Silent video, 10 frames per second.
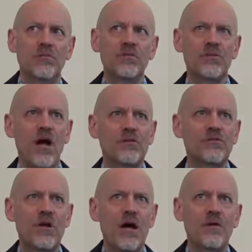when
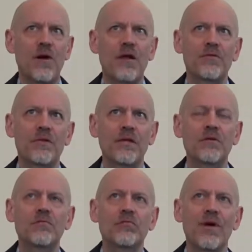scholars talk about
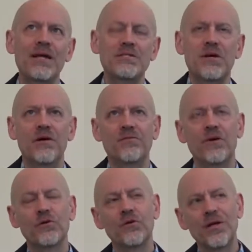the rate of
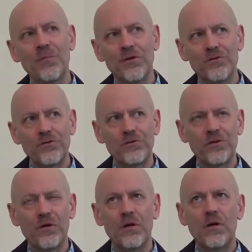
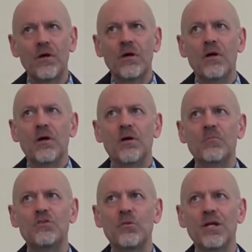agreements
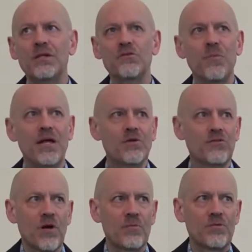between these
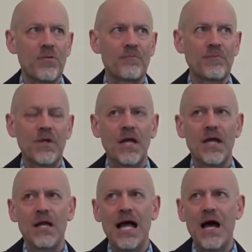manuscripts
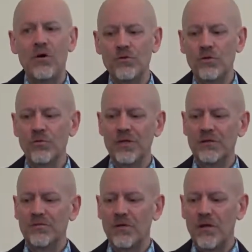and how
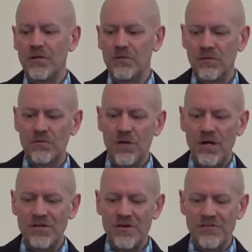you
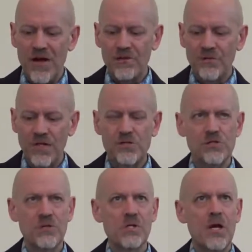identify the
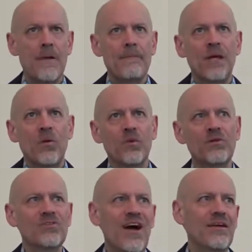relationships, when
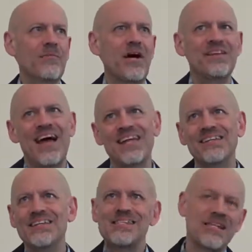they're talking about
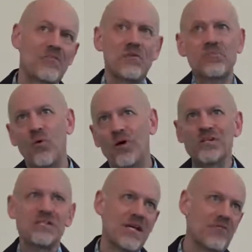
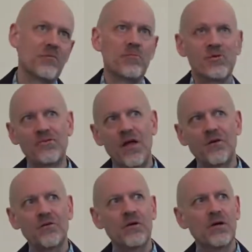97.7%